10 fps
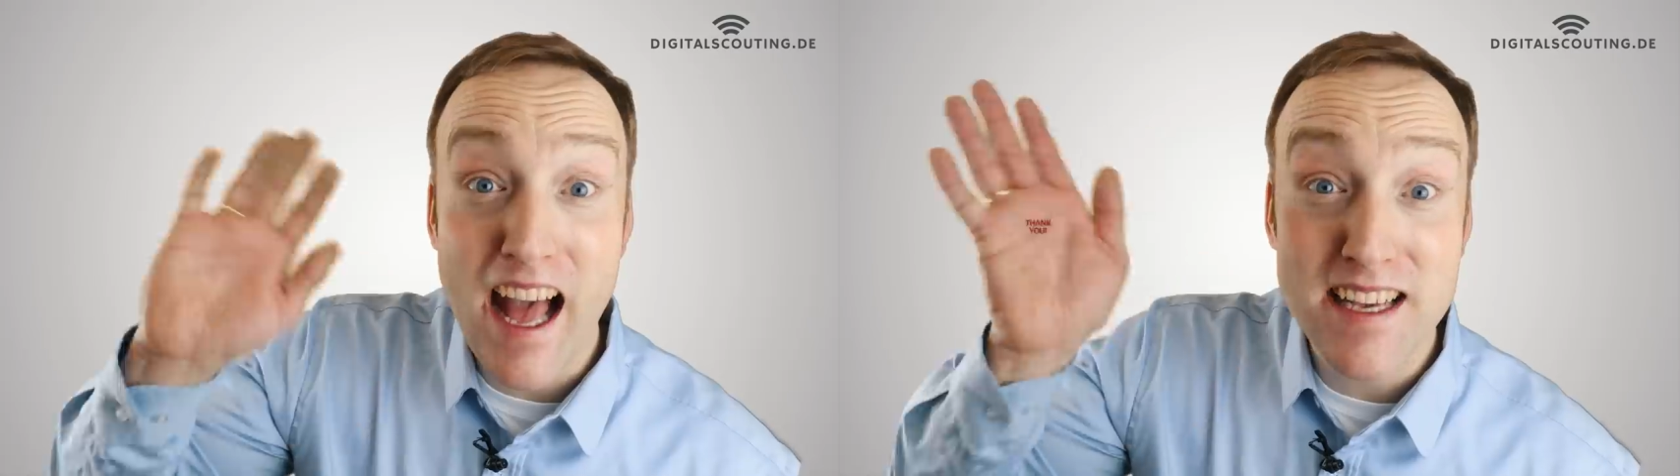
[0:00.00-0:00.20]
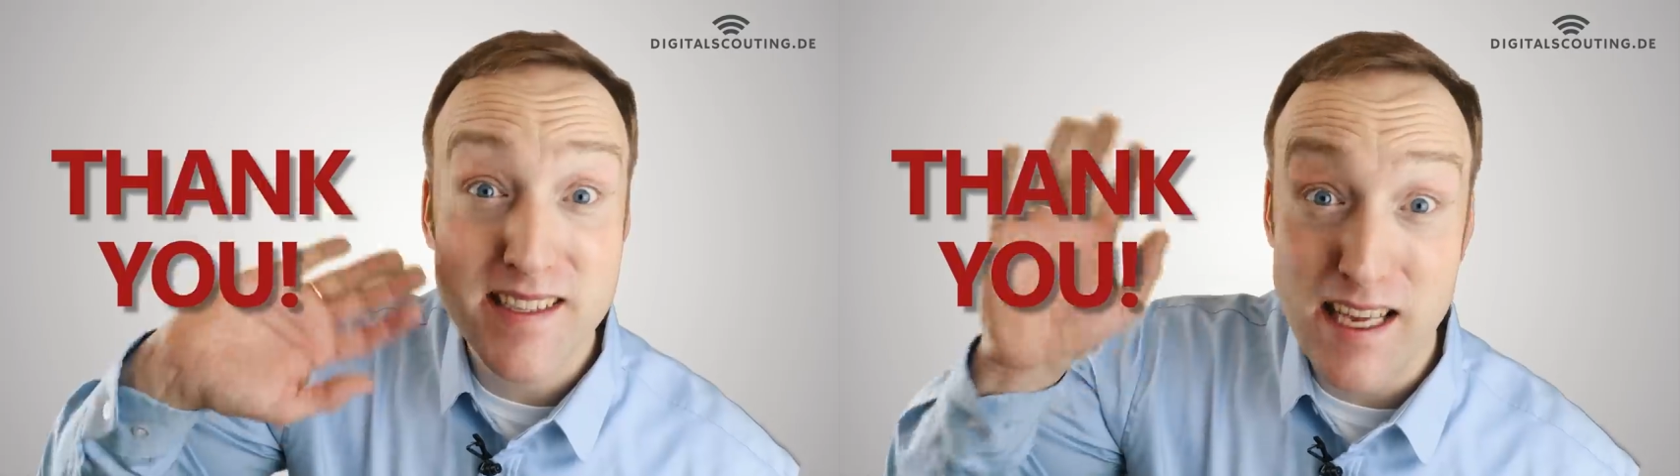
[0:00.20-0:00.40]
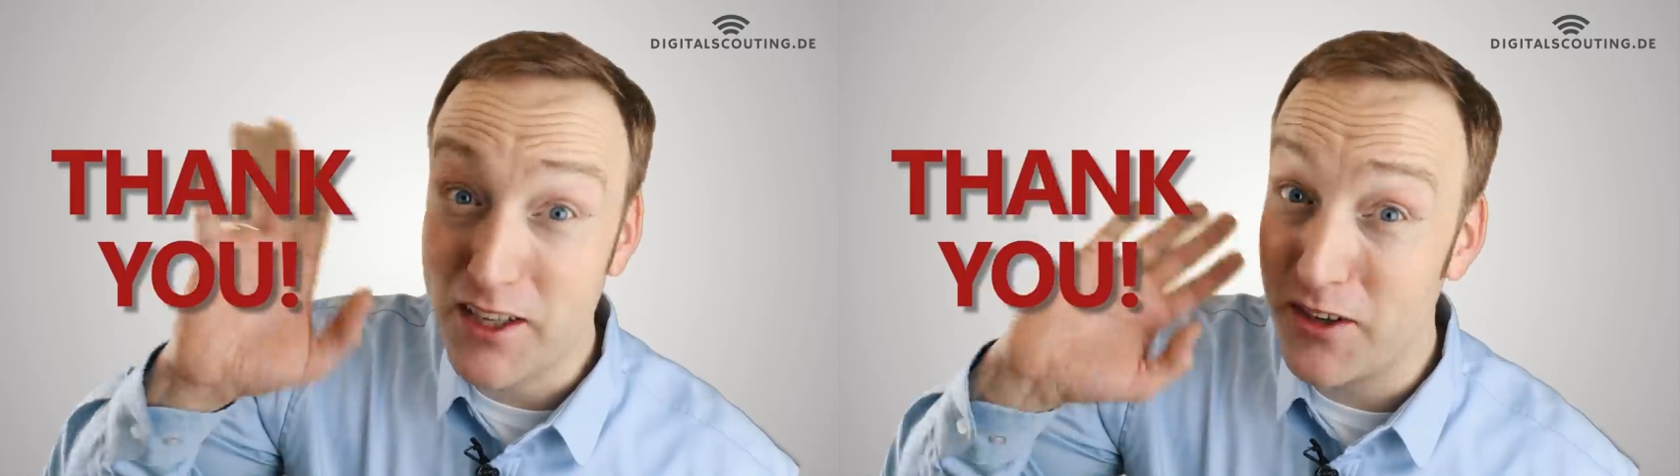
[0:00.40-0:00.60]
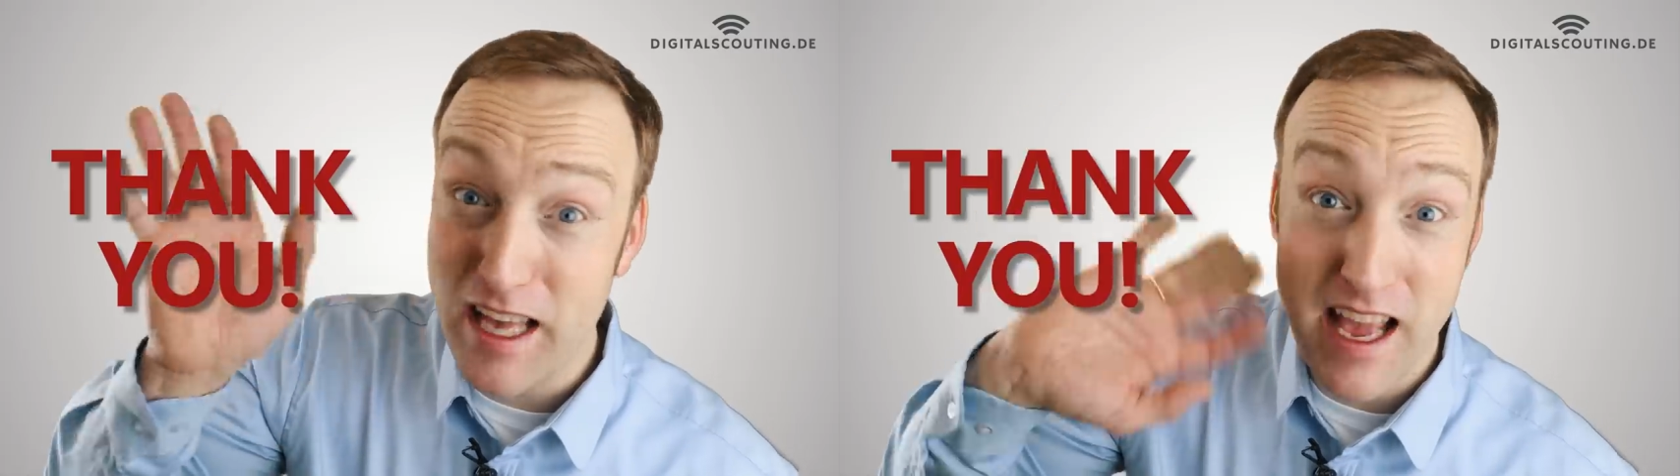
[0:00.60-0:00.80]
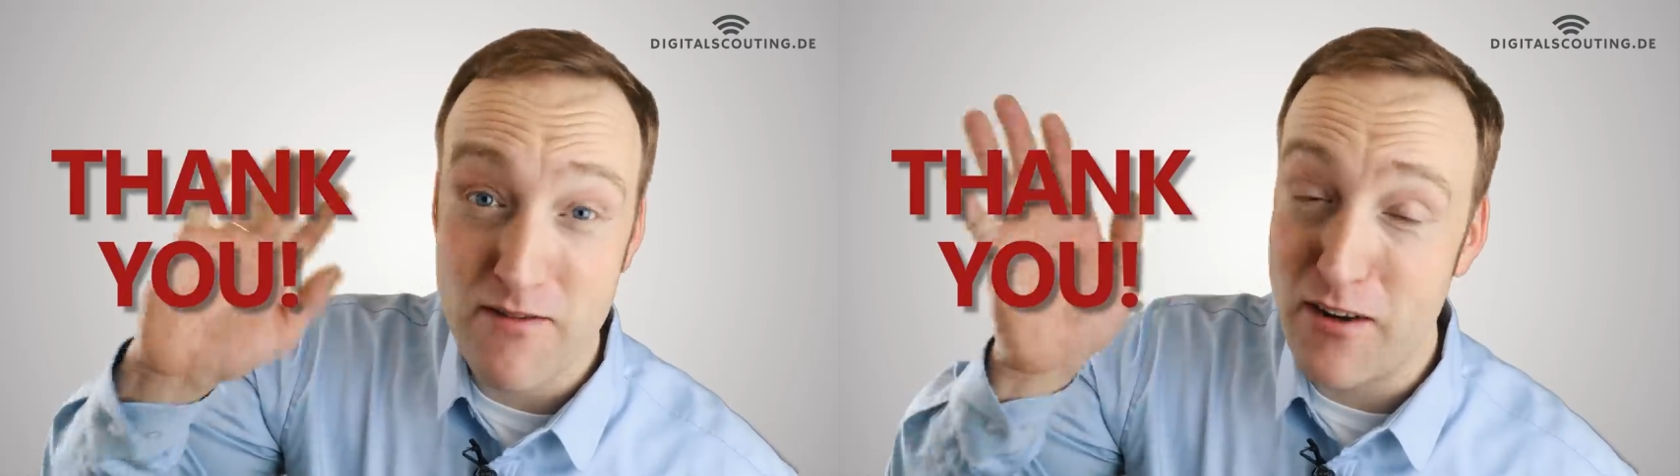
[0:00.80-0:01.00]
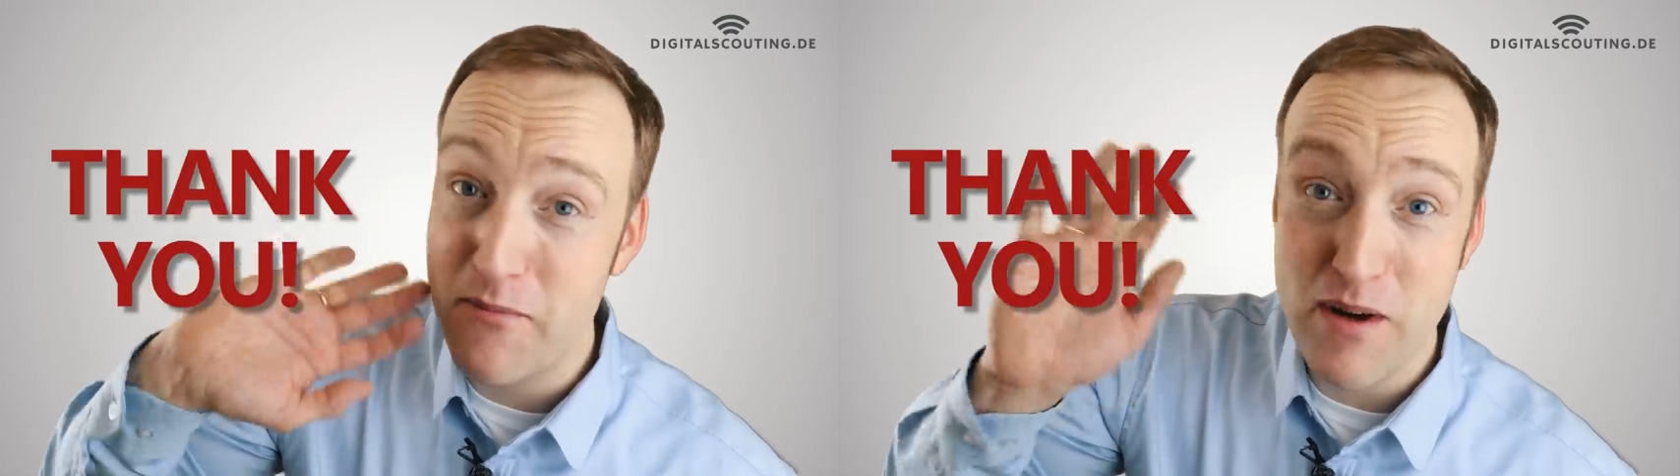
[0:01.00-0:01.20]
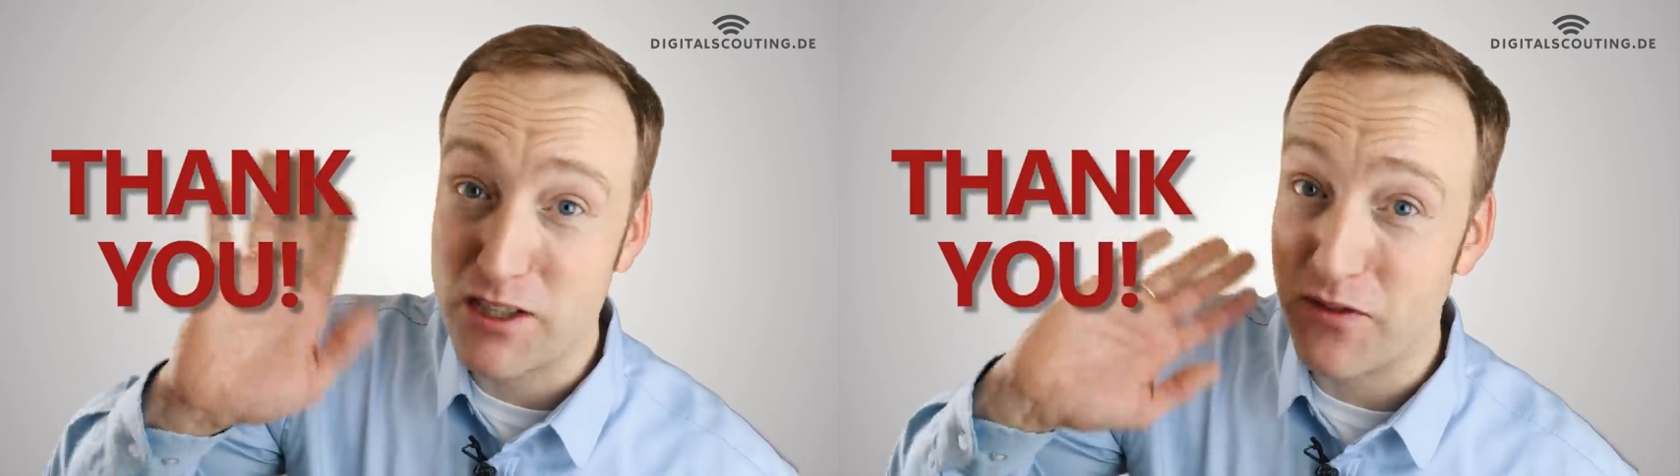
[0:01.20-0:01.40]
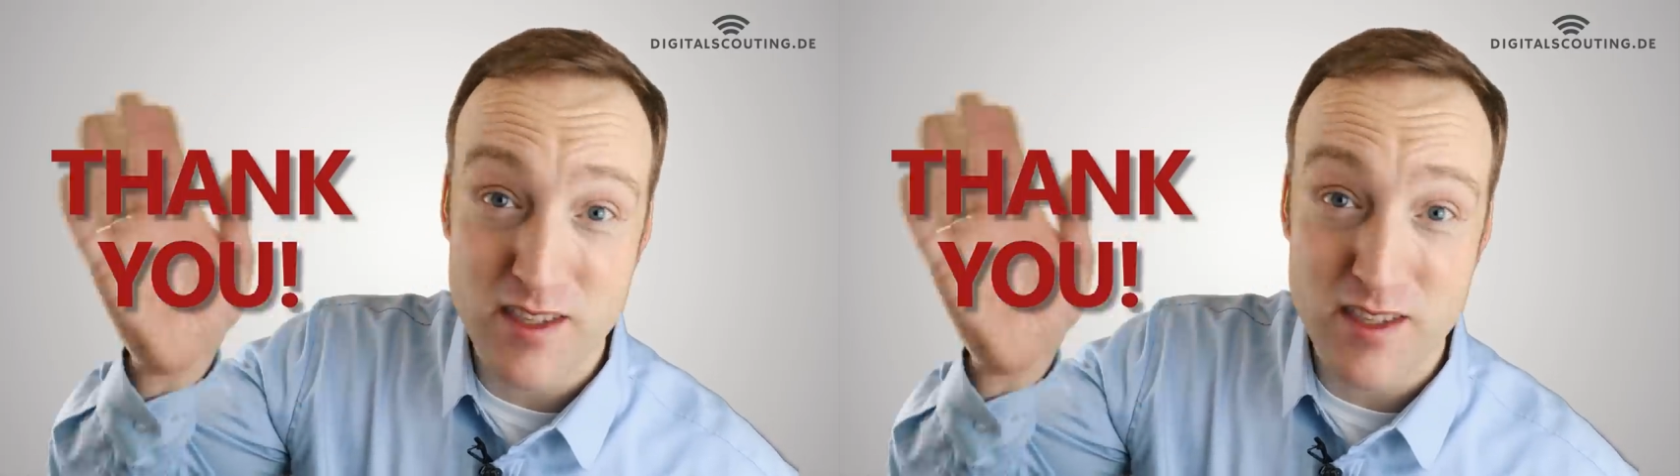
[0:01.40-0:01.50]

Guys, thank you again very much